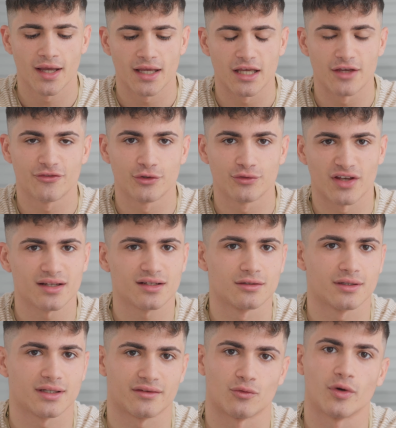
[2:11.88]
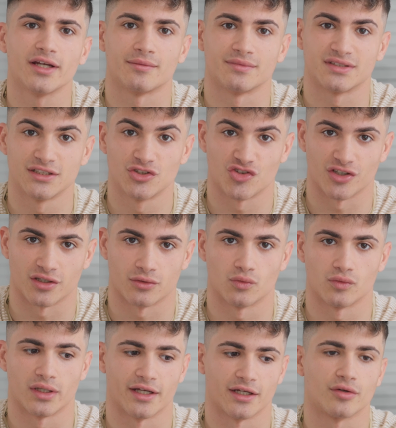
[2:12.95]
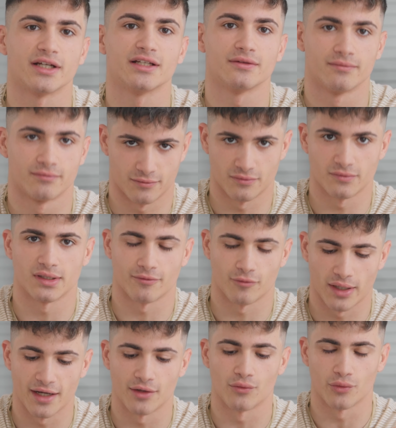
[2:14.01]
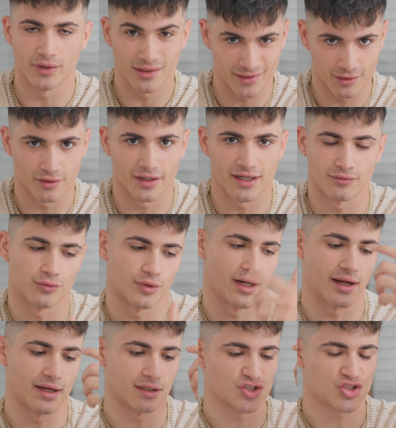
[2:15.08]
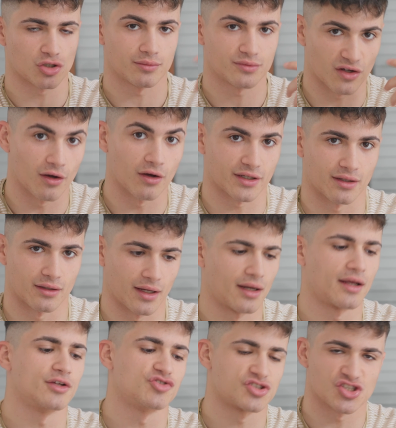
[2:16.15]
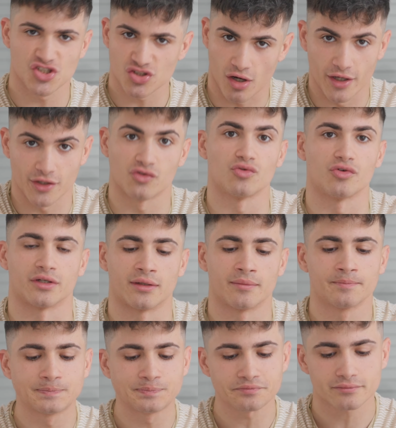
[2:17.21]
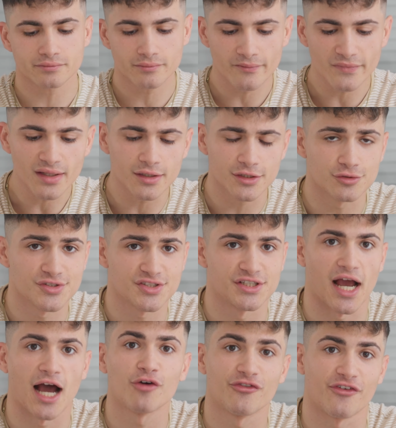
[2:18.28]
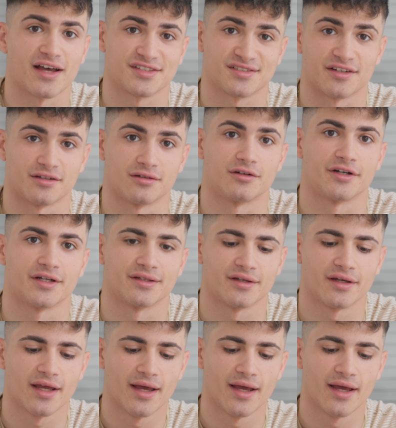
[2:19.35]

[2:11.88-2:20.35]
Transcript: If you take a look at the way I'm teaching, when I grade, like when I really grade, when I stop talking and I just start doing, you'll see how fast I can grade.